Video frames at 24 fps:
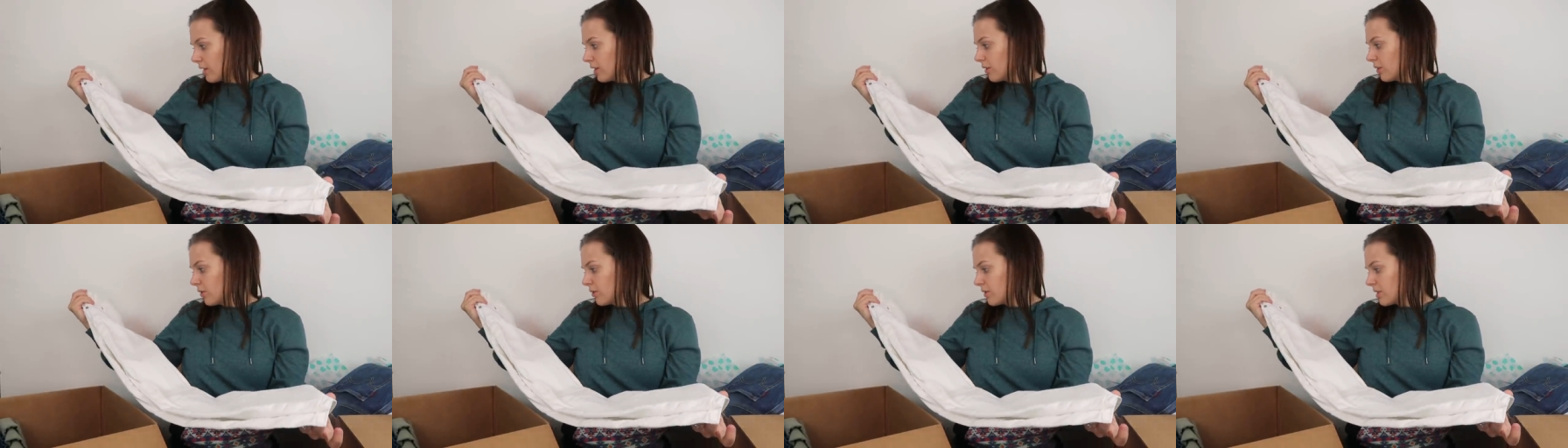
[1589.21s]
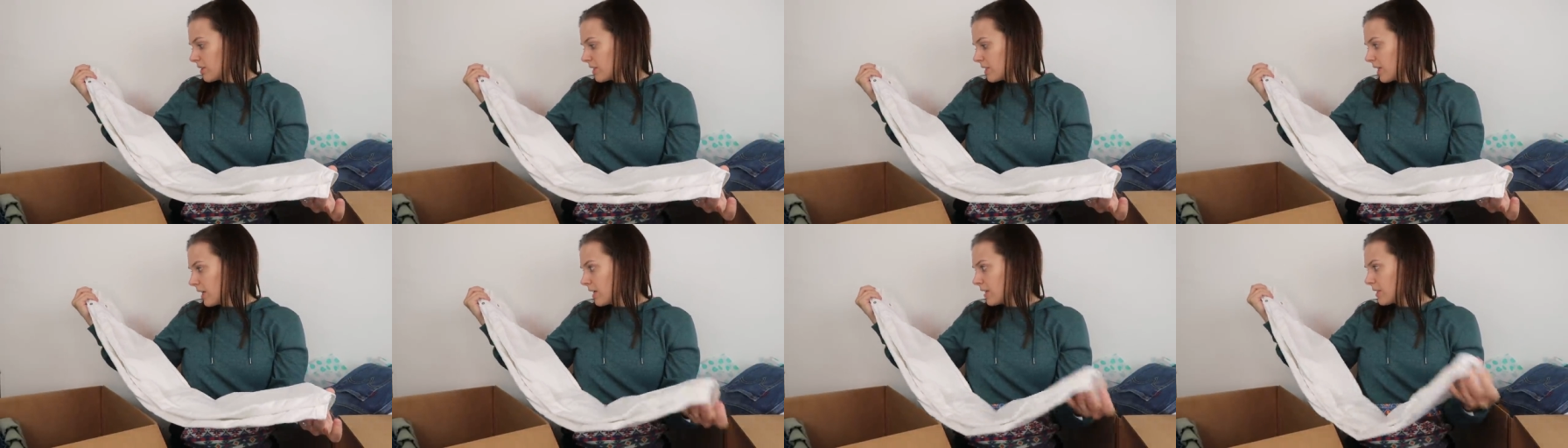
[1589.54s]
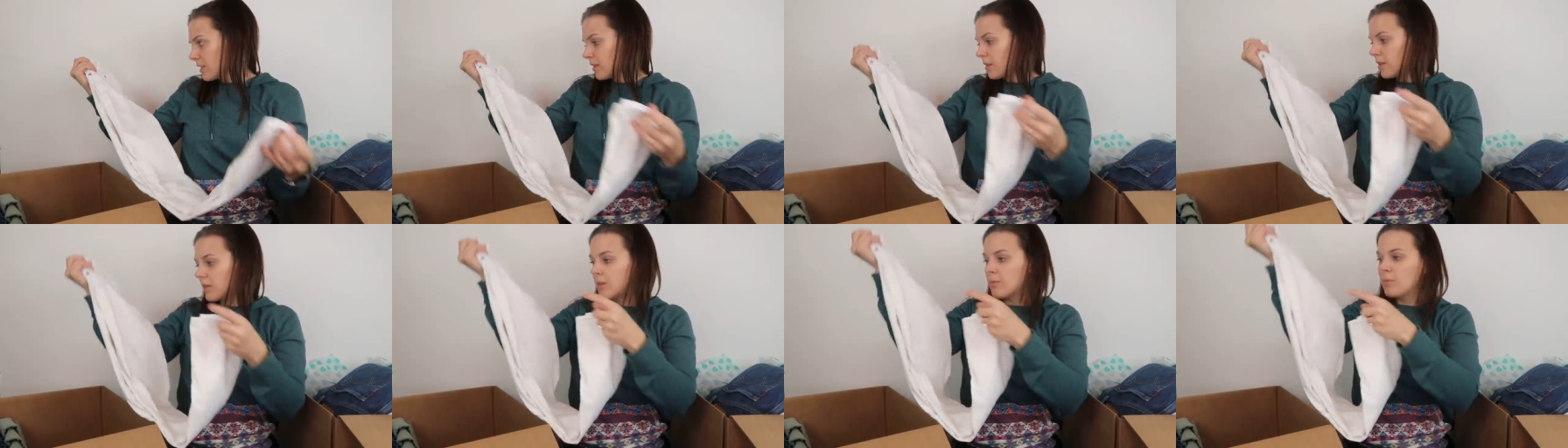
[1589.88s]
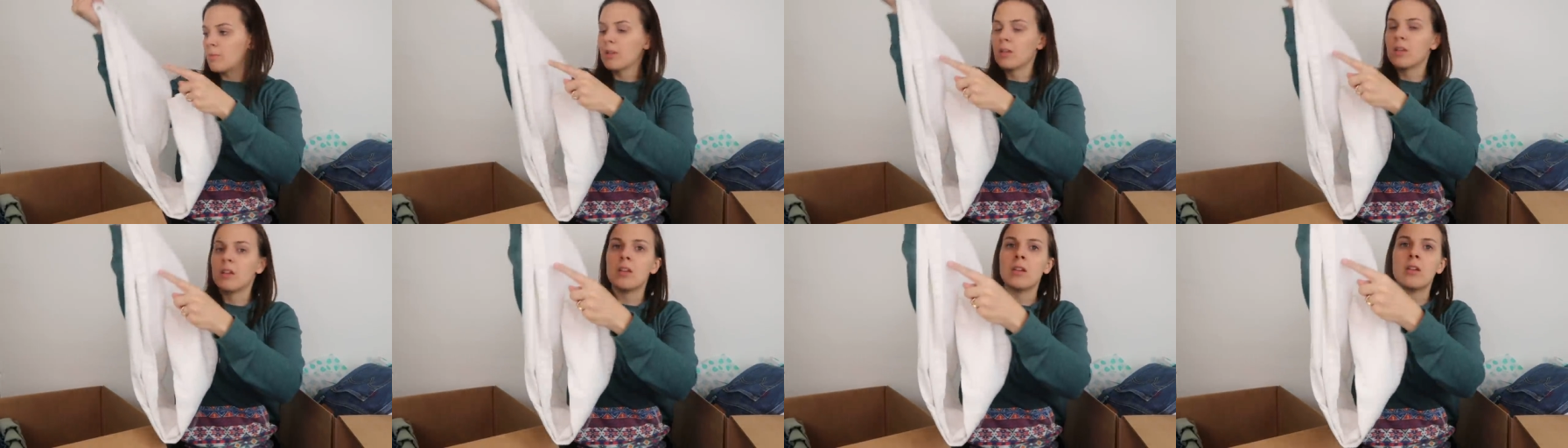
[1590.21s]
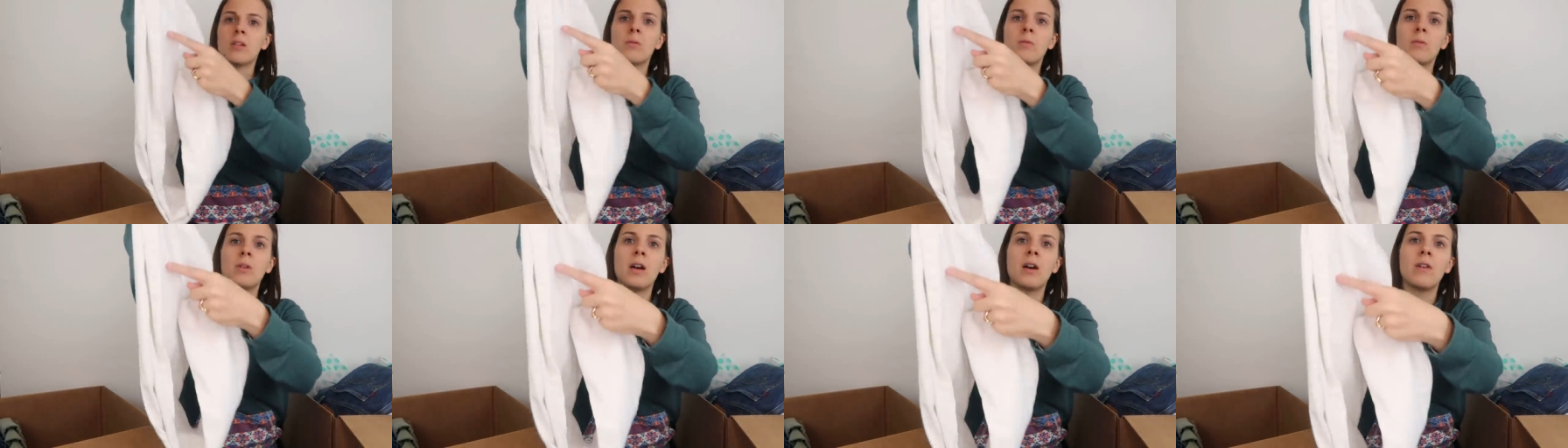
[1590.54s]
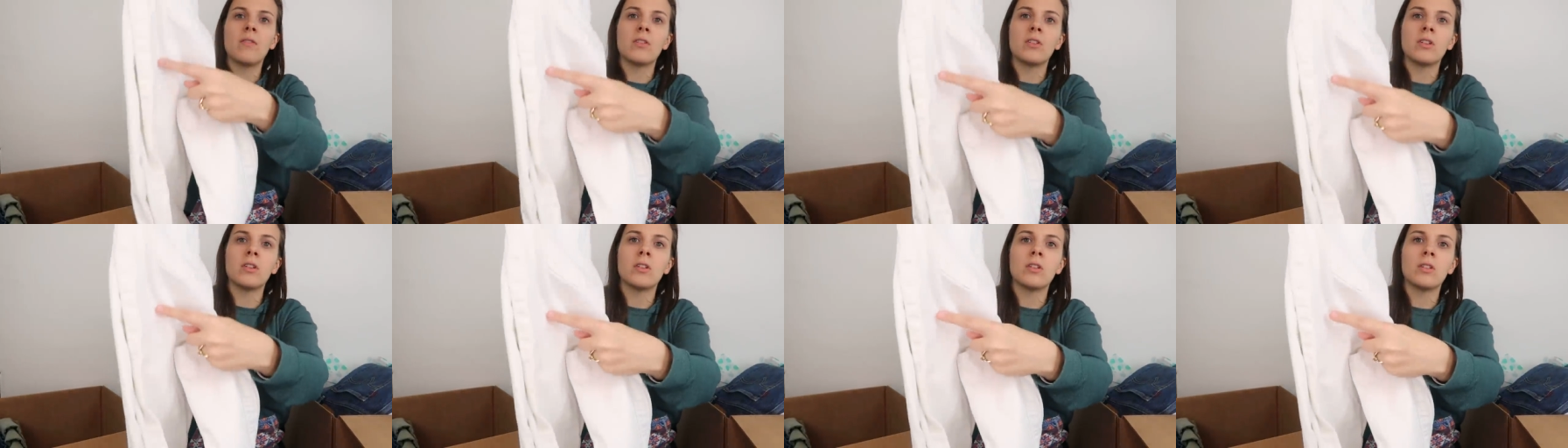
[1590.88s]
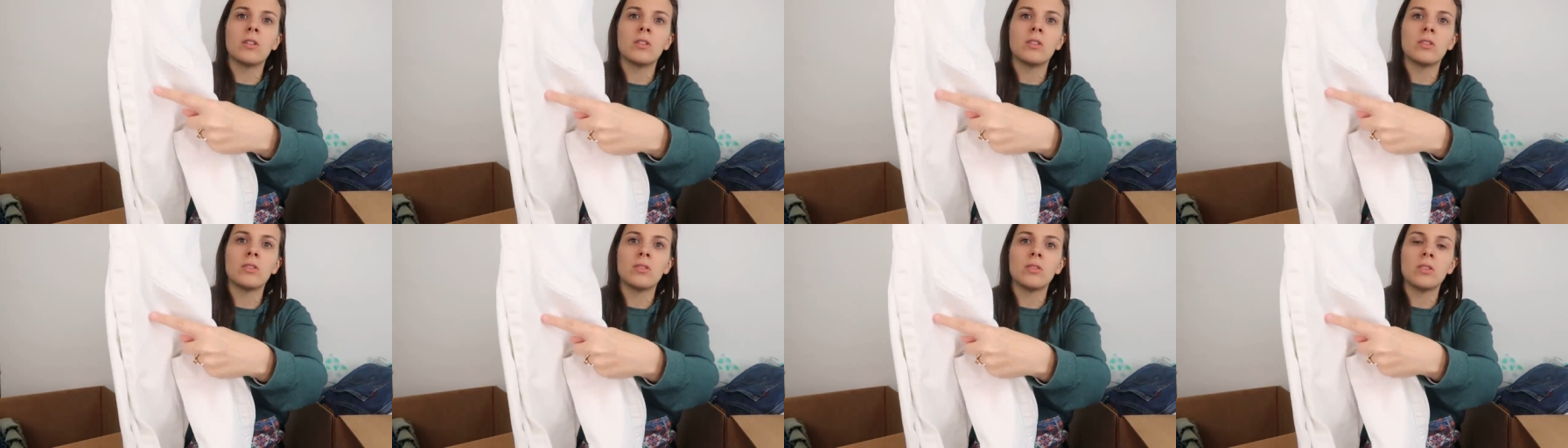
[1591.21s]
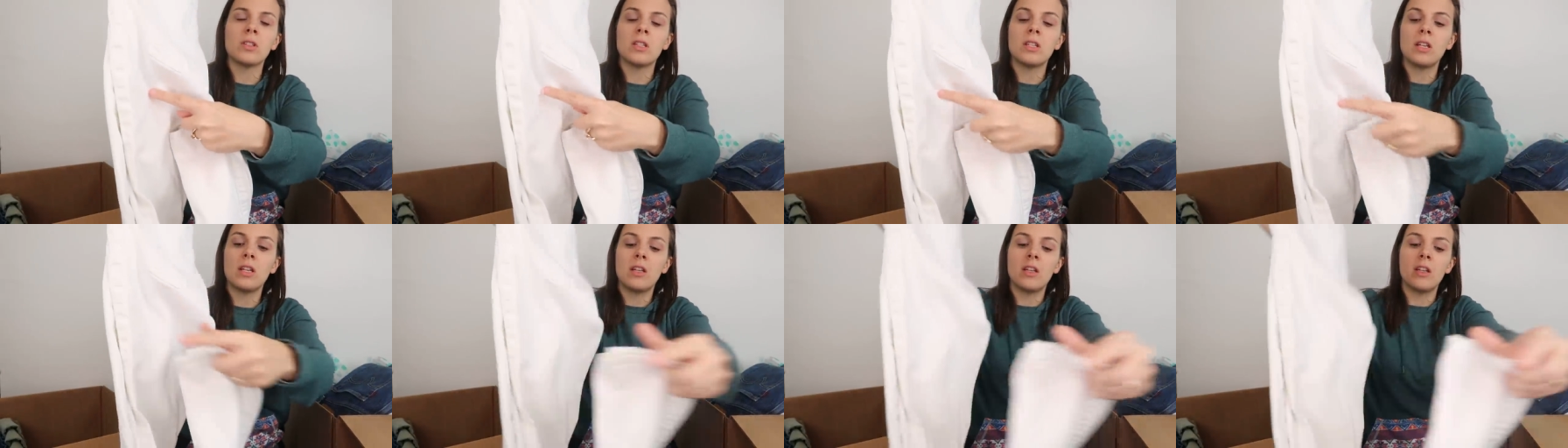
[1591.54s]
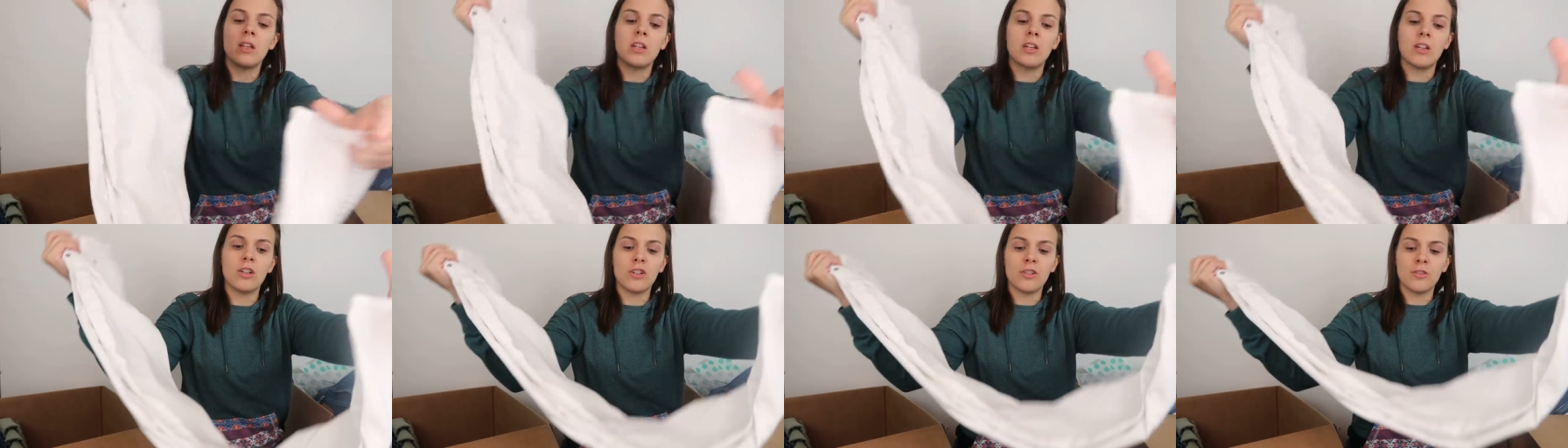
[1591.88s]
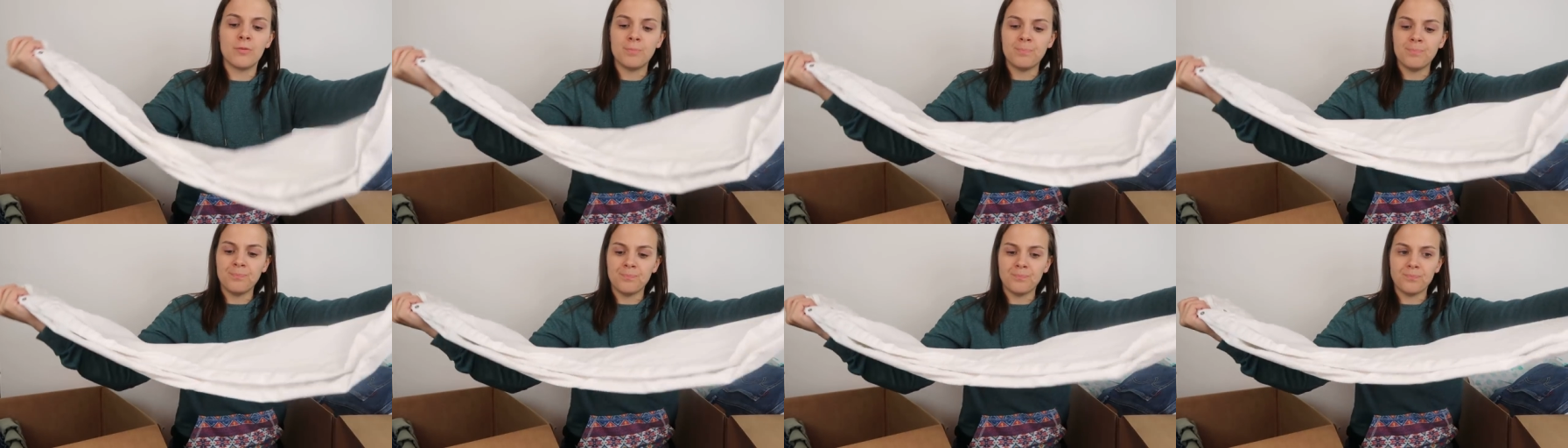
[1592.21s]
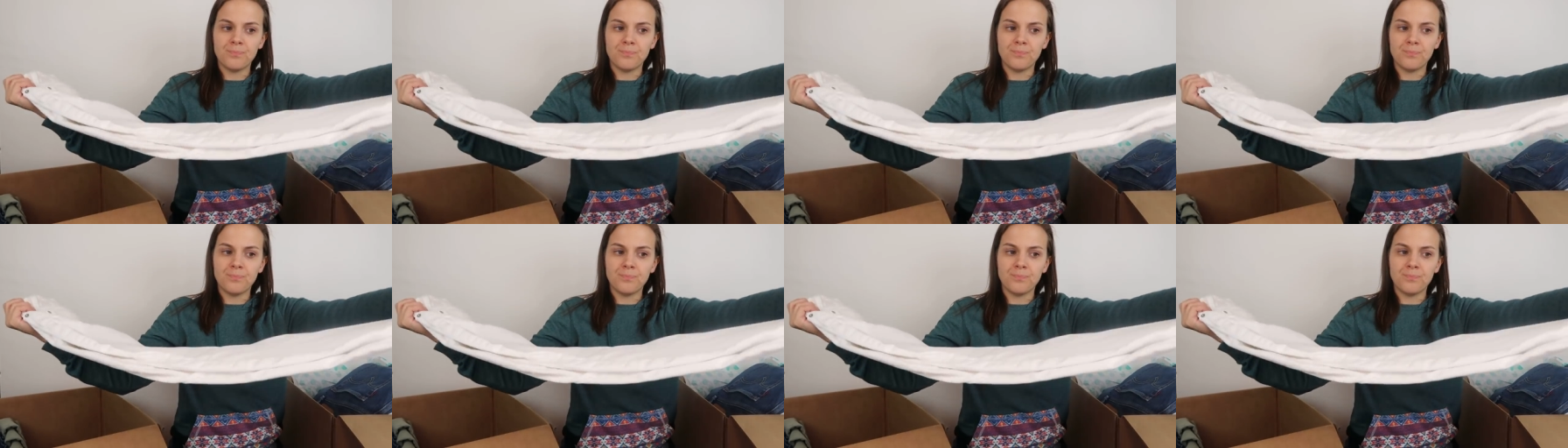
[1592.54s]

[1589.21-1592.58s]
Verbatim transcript: little stains on them. We have a little stain here.